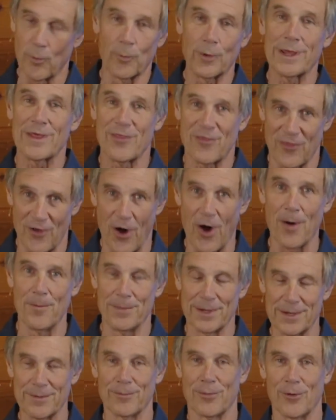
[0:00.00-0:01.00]
we thought
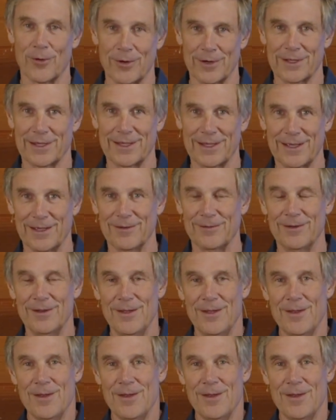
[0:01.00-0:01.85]
being born again,